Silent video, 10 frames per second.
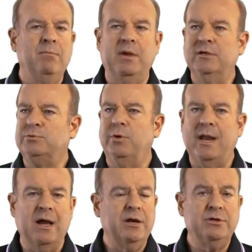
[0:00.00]
Because we're
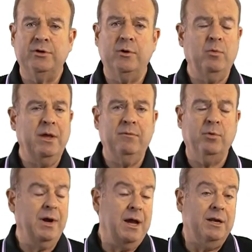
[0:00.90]
not going to turn away.
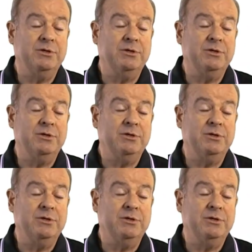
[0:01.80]
We're not